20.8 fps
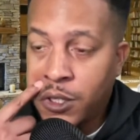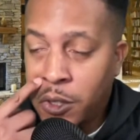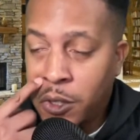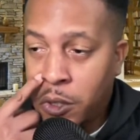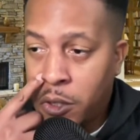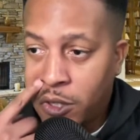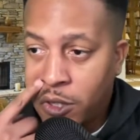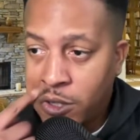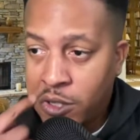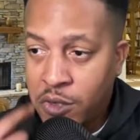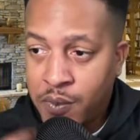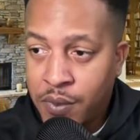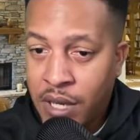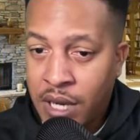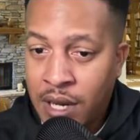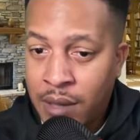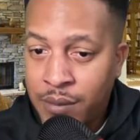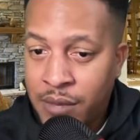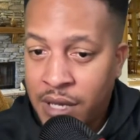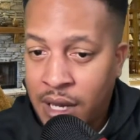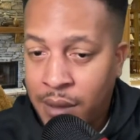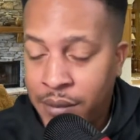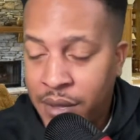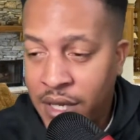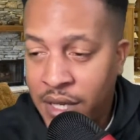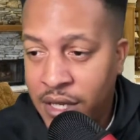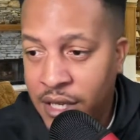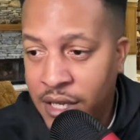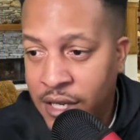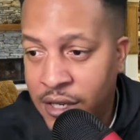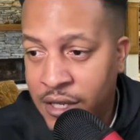Coach Pop not
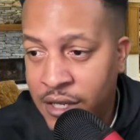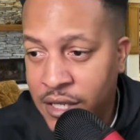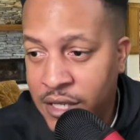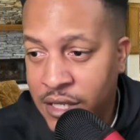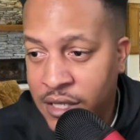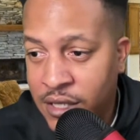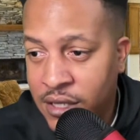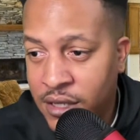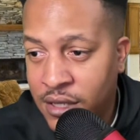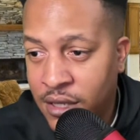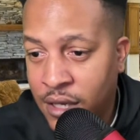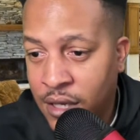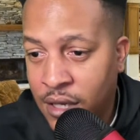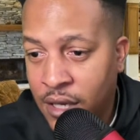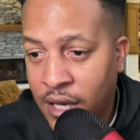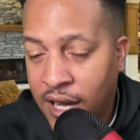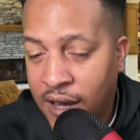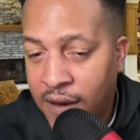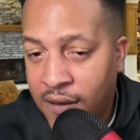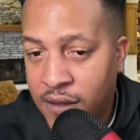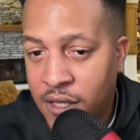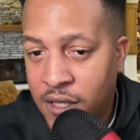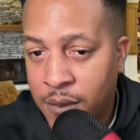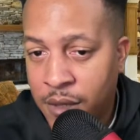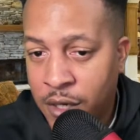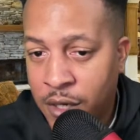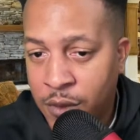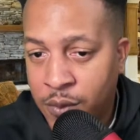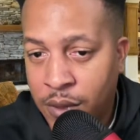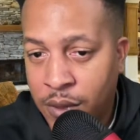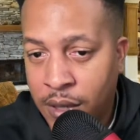being there, he's having some
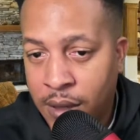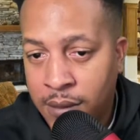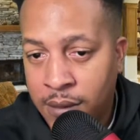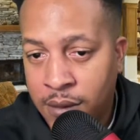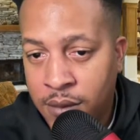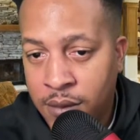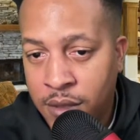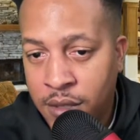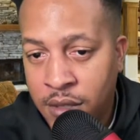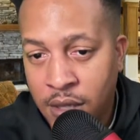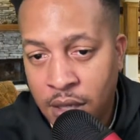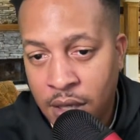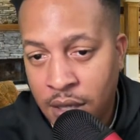health problems.